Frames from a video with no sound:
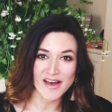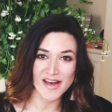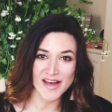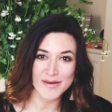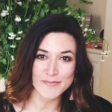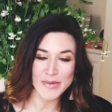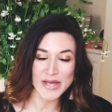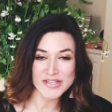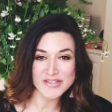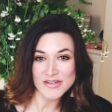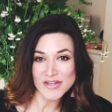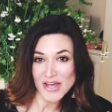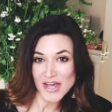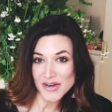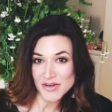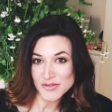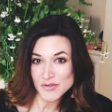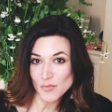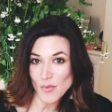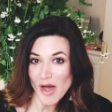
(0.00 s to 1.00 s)
Um, as,
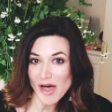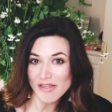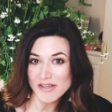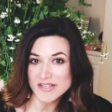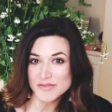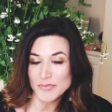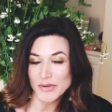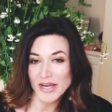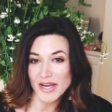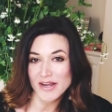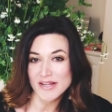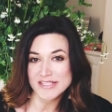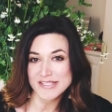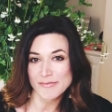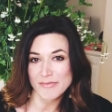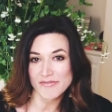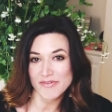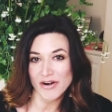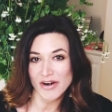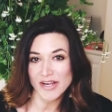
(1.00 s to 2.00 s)
and as well as bringing on
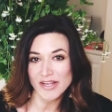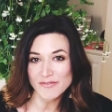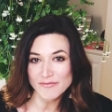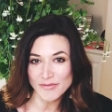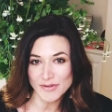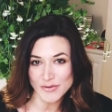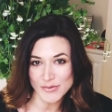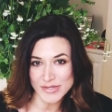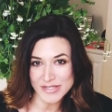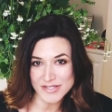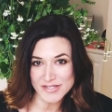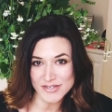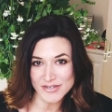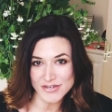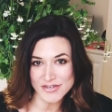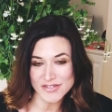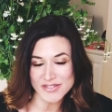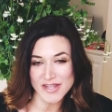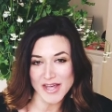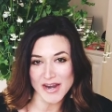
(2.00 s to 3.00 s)
some of our
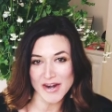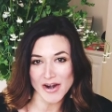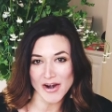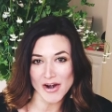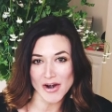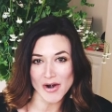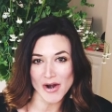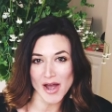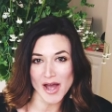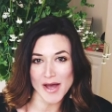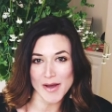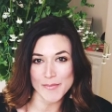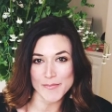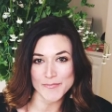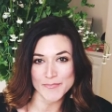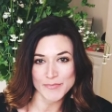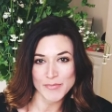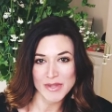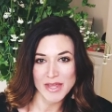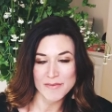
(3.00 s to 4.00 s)
influencers that are
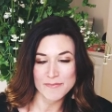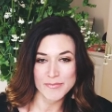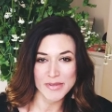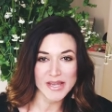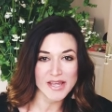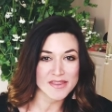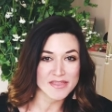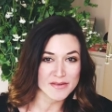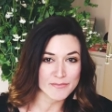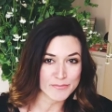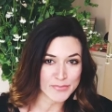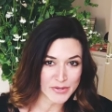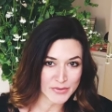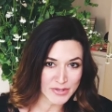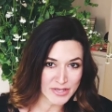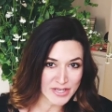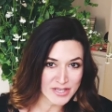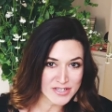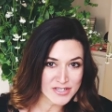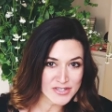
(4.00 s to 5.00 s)
um, big in the
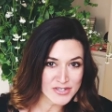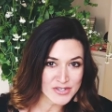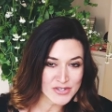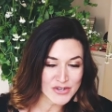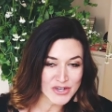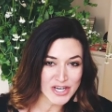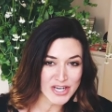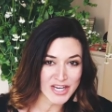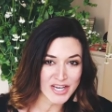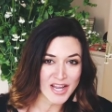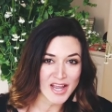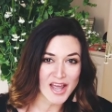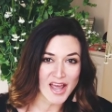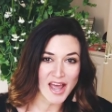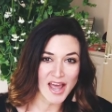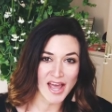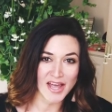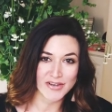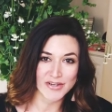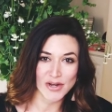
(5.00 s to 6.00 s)
beauty industry
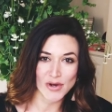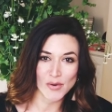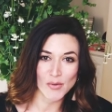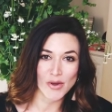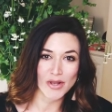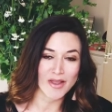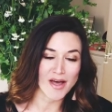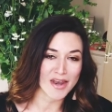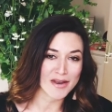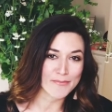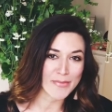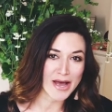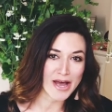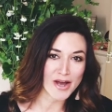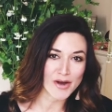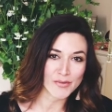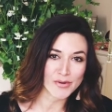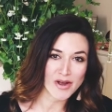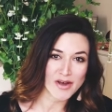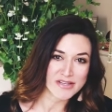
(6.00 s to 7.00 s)
and know a lot
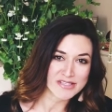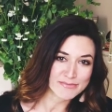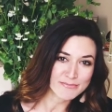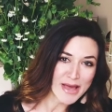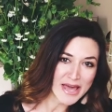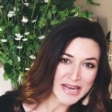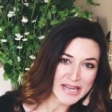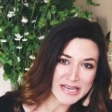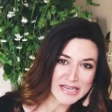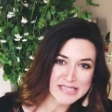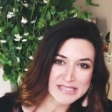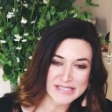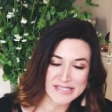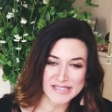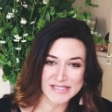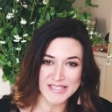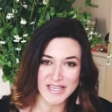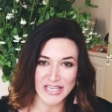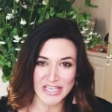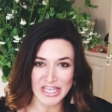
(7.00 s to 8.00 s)
about cosmetics and
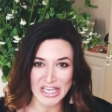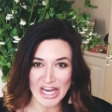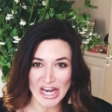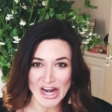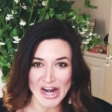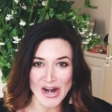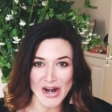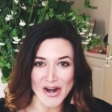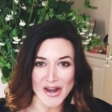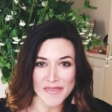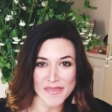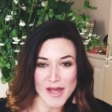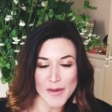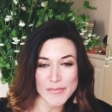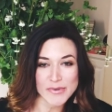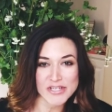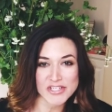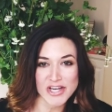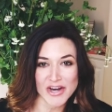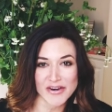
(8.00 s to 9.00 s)
skincare, and they'll
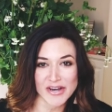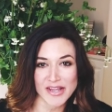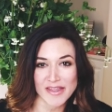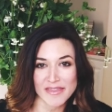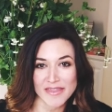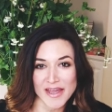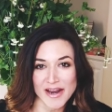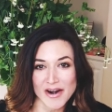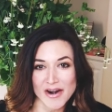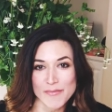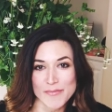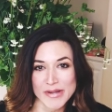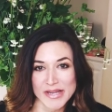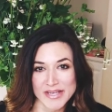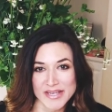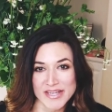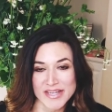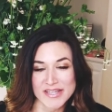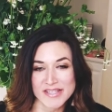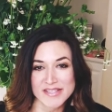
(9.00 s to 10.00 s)
be sharing their
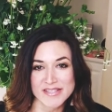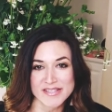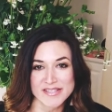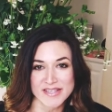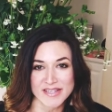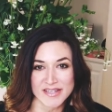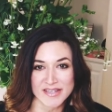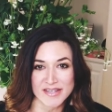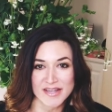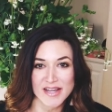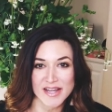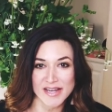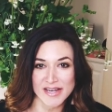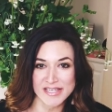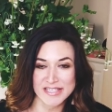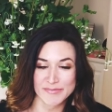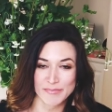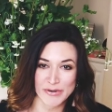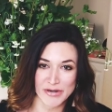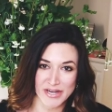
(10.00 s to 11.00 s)
opinions and
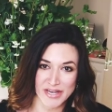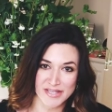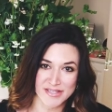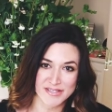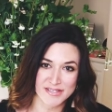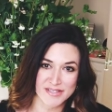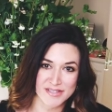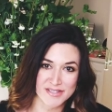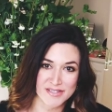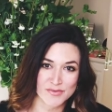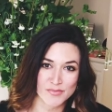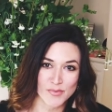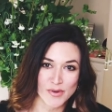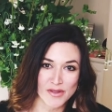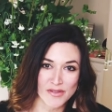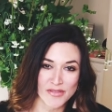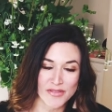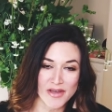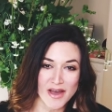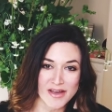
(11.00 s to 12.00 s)
experiences
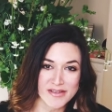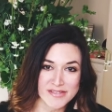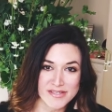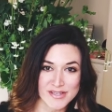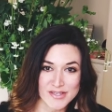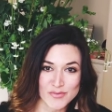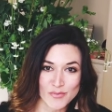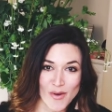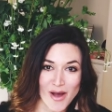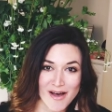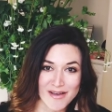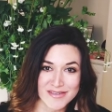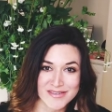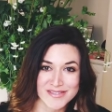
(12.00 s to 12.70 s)
with us as well.